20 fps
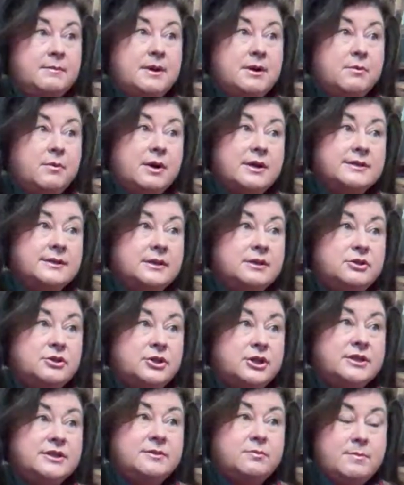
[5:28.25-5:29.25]
It wasn't
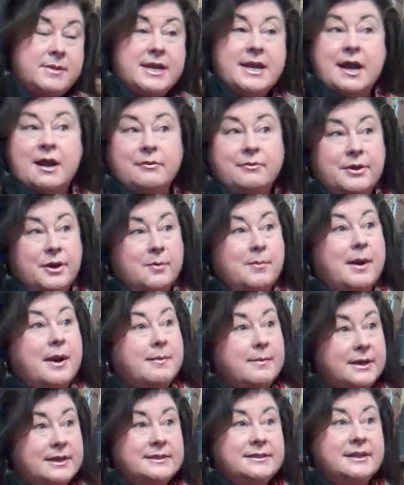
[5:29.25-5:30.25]
just me out there by
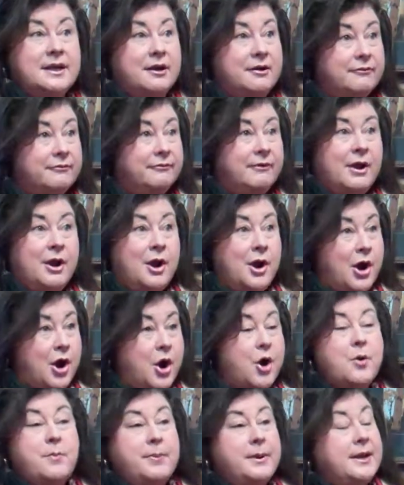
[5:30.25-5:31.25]
myself
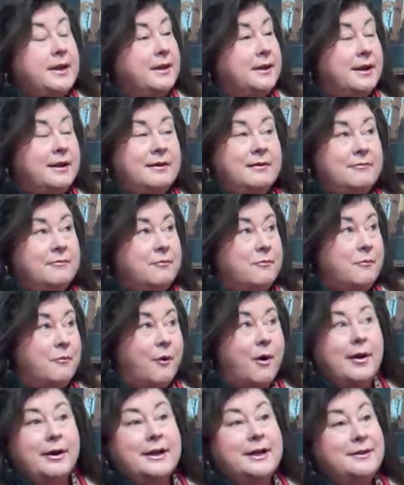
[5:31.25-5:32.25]
hoping and
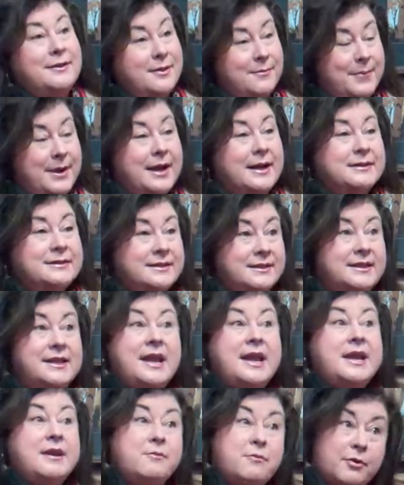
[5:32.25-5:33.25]
wanting the best.
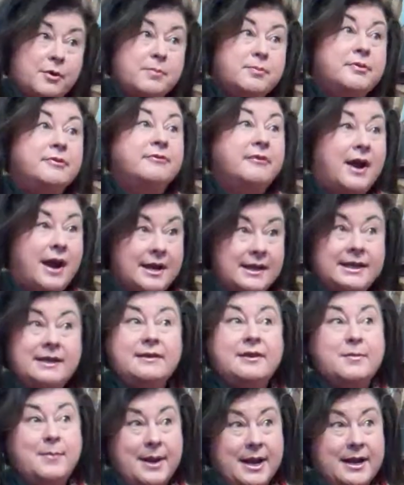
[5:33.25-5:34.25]
They were providing
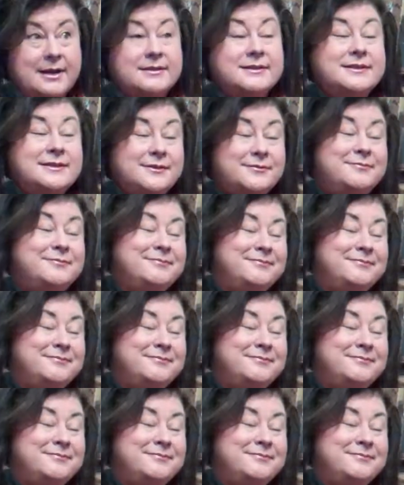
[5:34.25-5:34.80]
the best.